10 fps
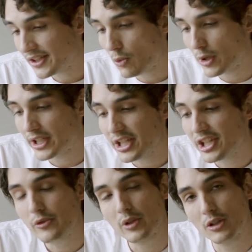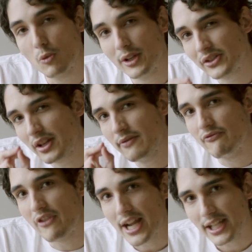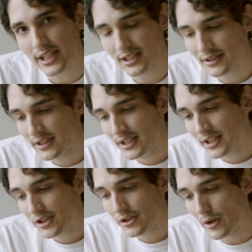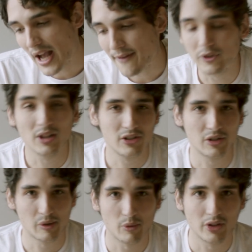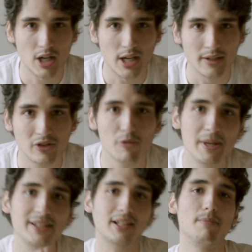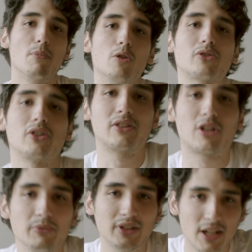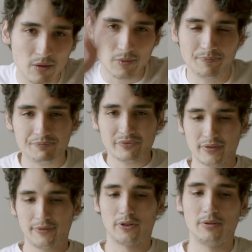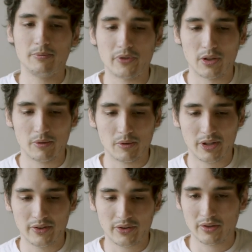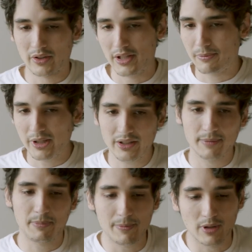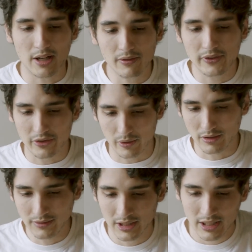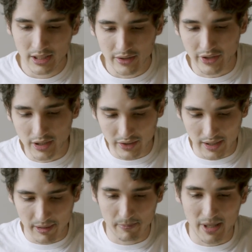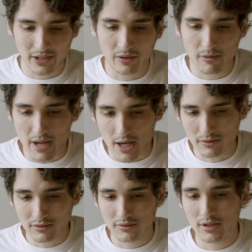is where Israel was invited to have relationship with God. So basically, Moses comes down from he's bringing the people out of Israel. They make it to the mount,